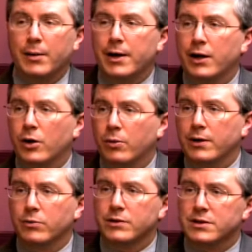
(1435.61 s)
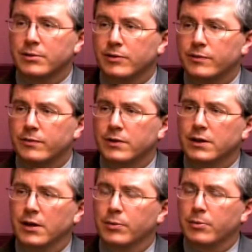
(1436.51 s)
I mean, I know what, what some of the
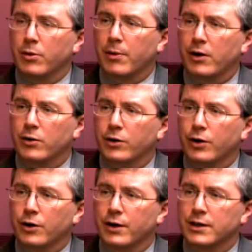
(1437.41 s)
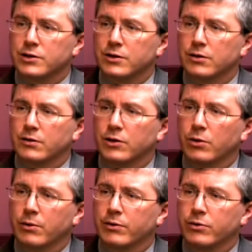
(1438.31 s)
young people in my own congregation are
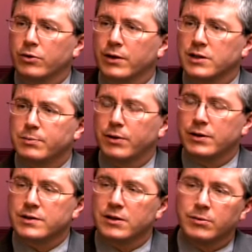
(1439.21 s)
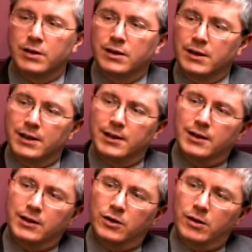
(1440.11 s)
going through and experiencing, but
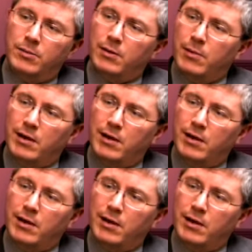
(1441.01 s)
you know, it may, it